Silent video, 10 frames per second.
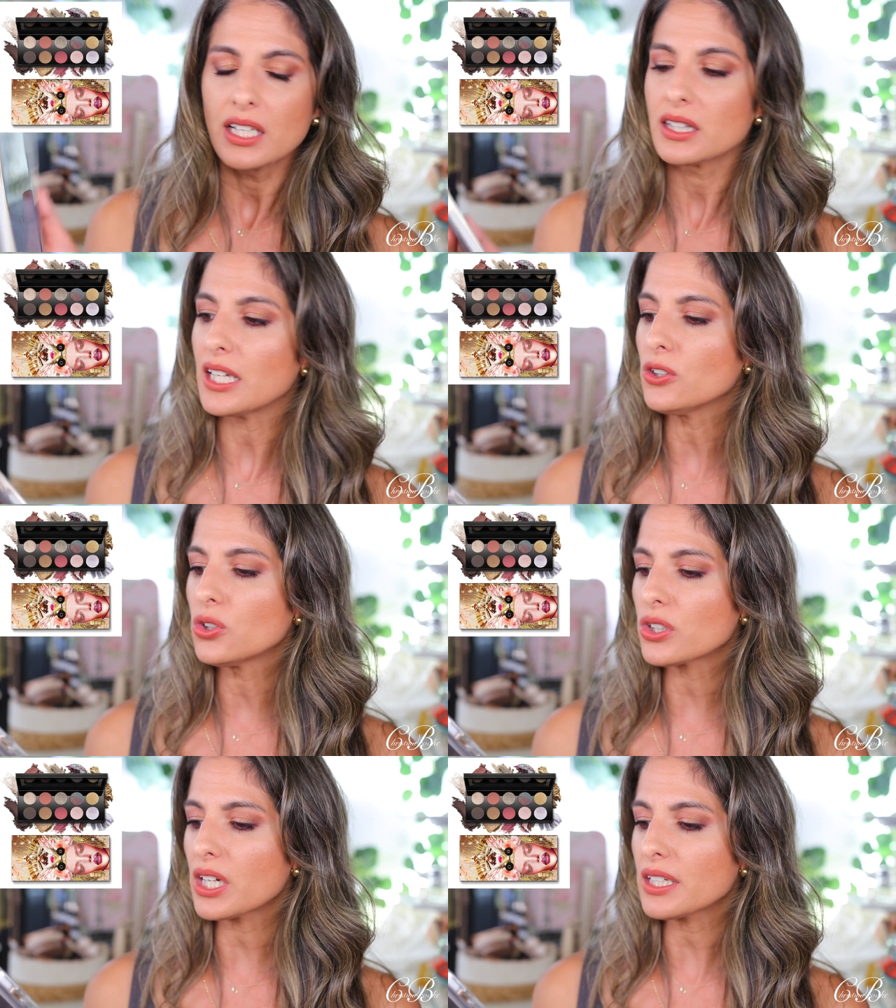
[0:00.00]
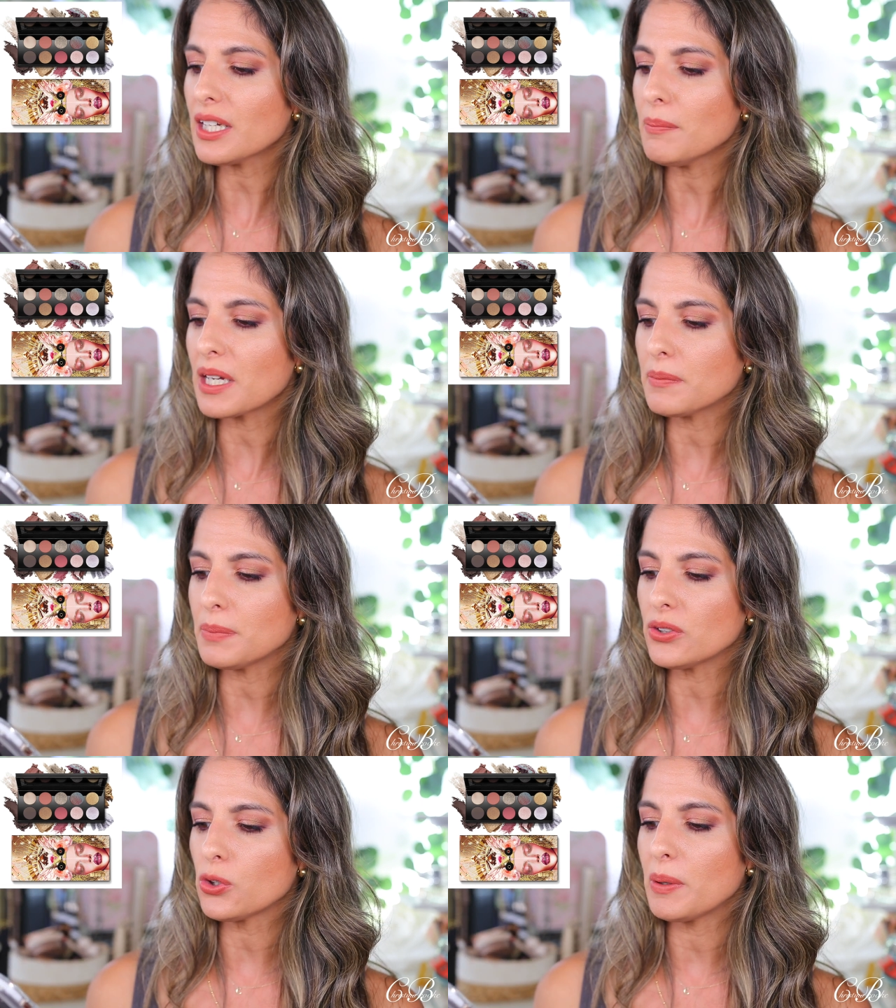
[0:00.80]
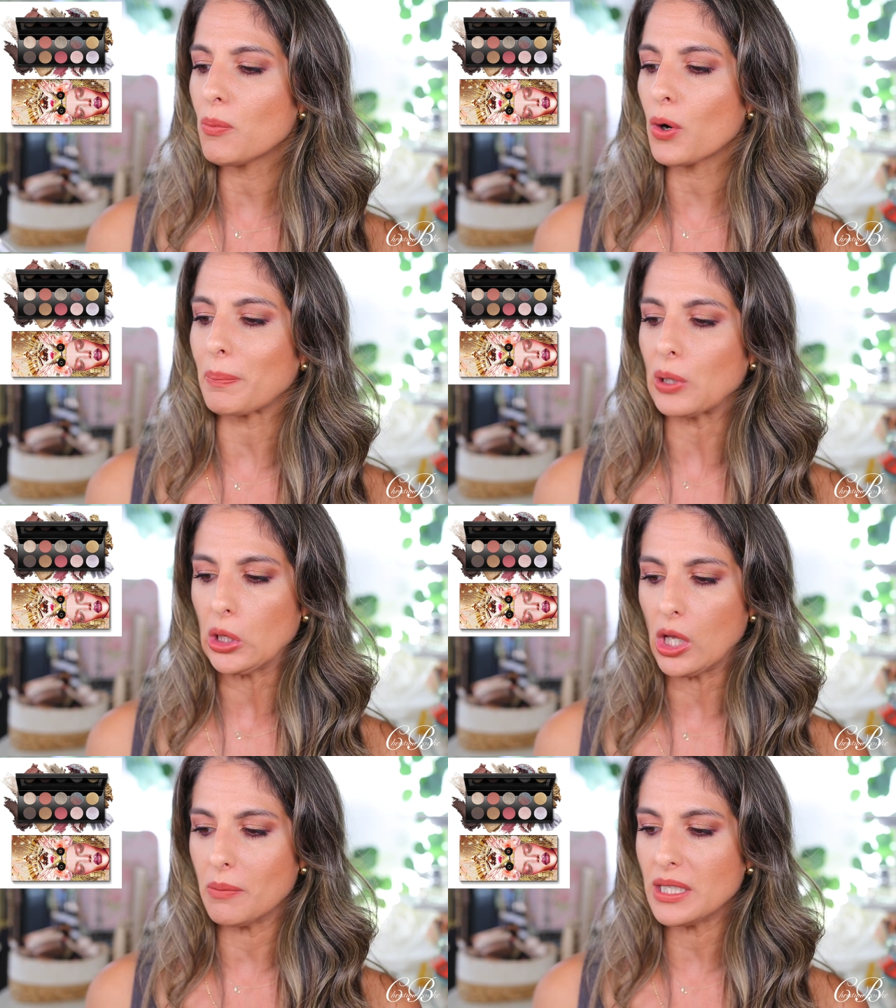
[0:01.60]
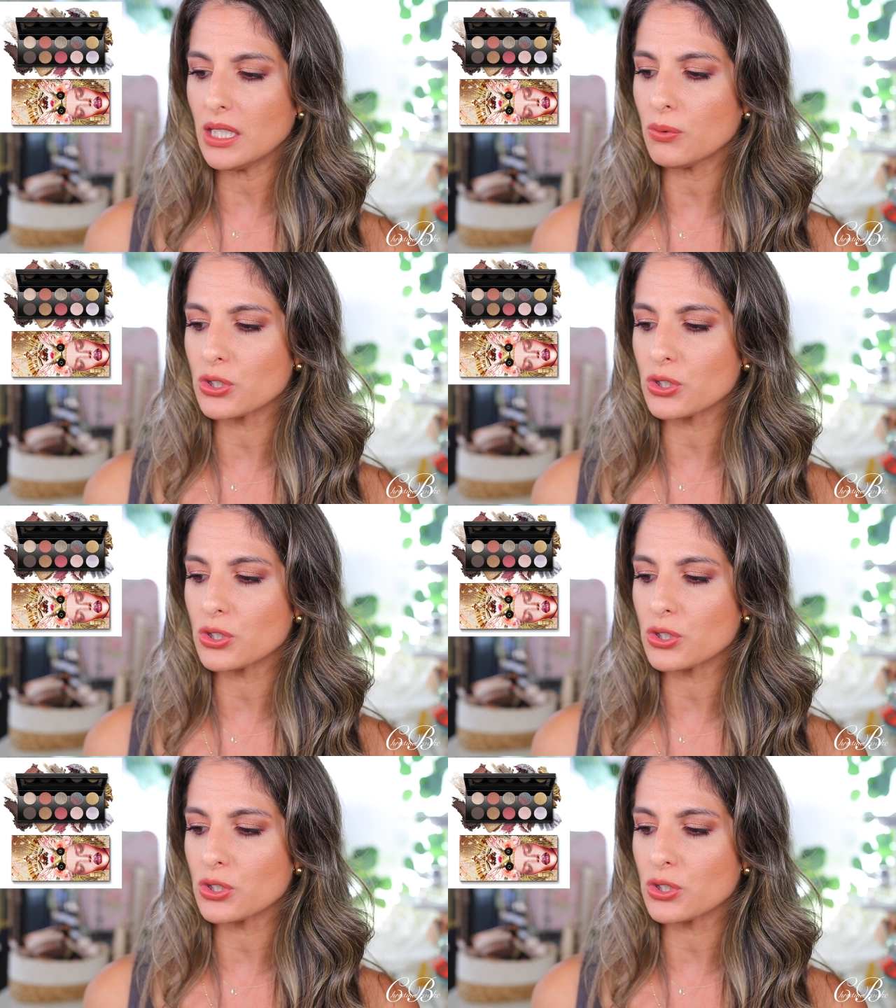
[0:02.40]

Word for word: They look like they might be a little bit more plummy,